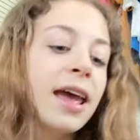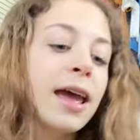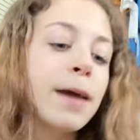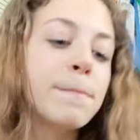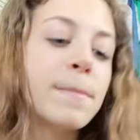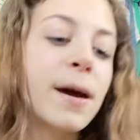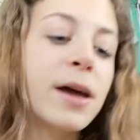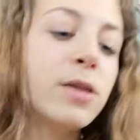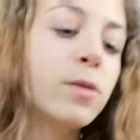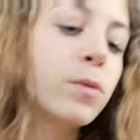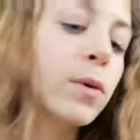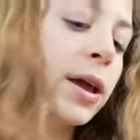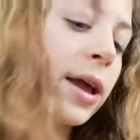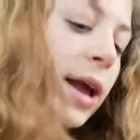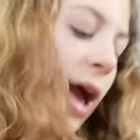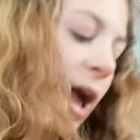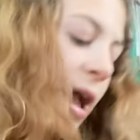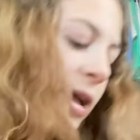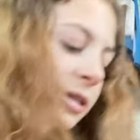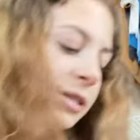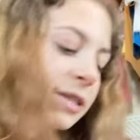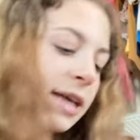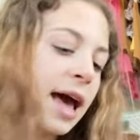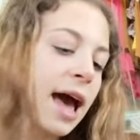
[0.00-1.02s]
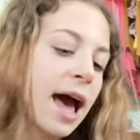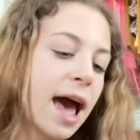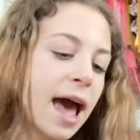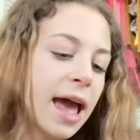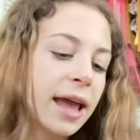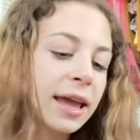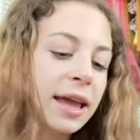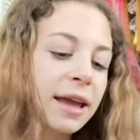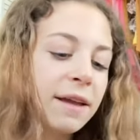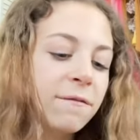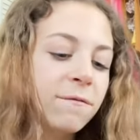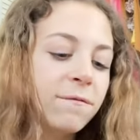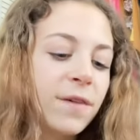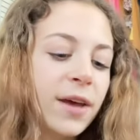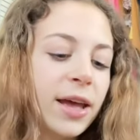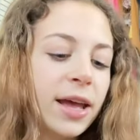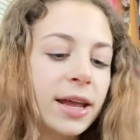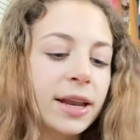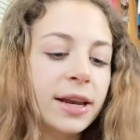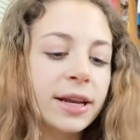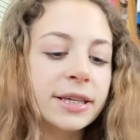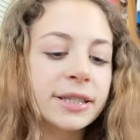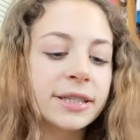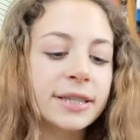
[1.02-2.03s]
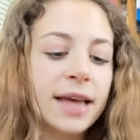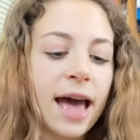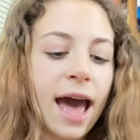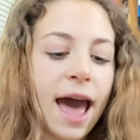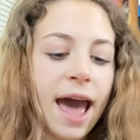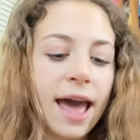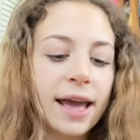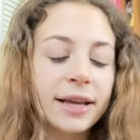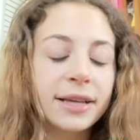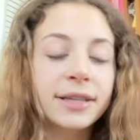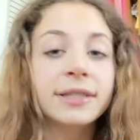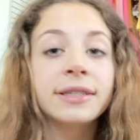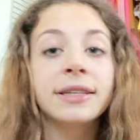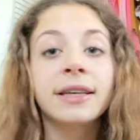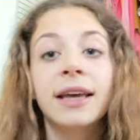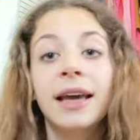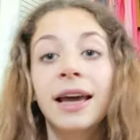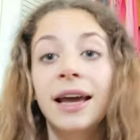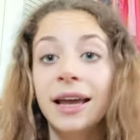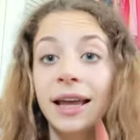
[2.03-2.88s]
And by the way, guys, I can fit in a size